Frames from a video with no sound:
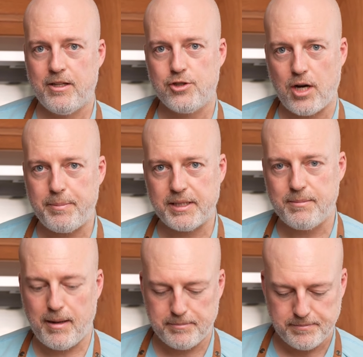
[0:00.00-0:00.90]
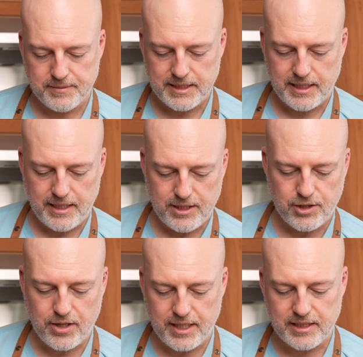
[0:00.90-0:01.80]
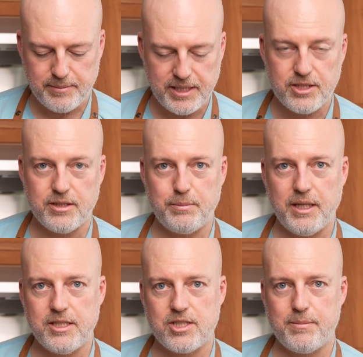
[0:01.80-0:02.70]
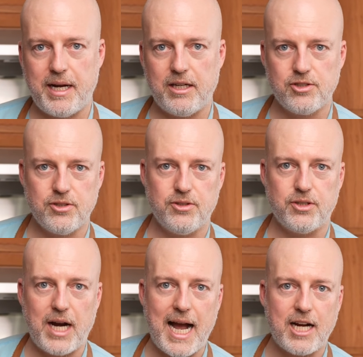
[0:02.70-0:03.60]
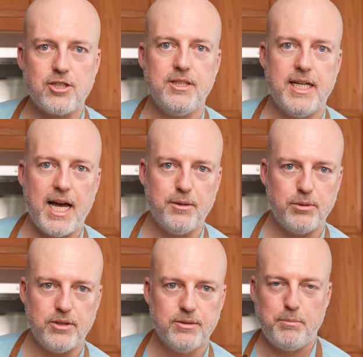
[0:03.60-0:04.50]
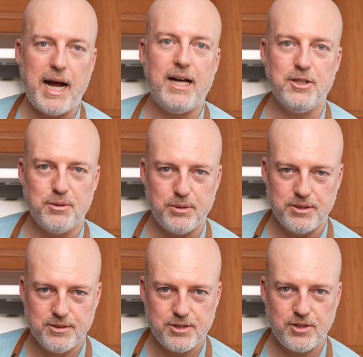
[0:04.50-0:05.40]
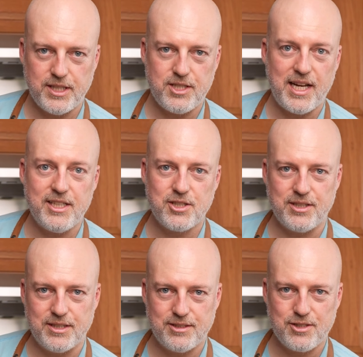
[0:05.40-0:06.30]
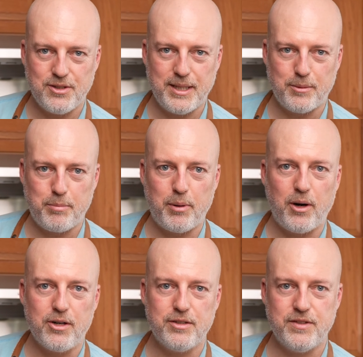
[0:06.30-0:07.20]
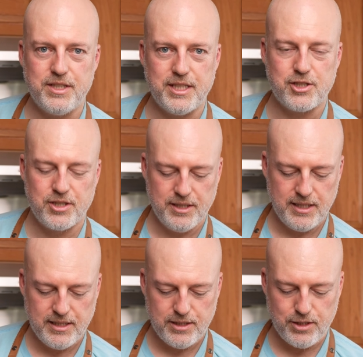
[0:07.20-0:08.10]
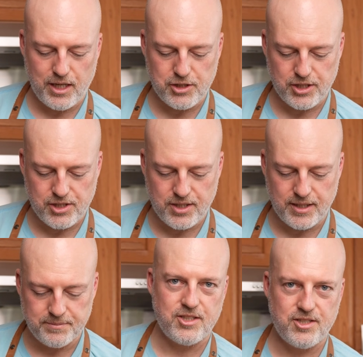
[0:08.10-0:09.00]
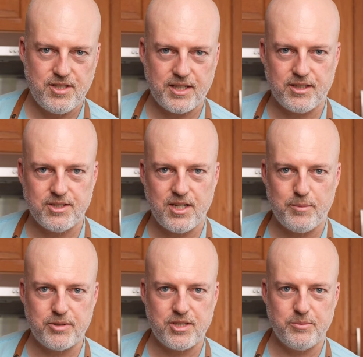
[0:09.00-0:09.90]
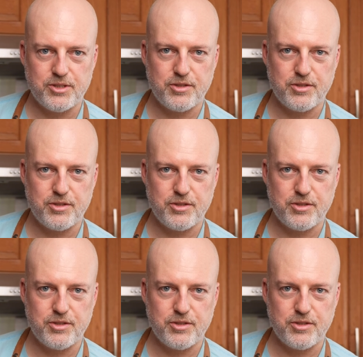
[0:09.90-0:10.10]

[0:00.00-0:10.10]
chopping them up, integrating them into the plate somehow so that they're actually edible, palatable, so they taste good, so they are part of the dish, not just a stick on top of someone's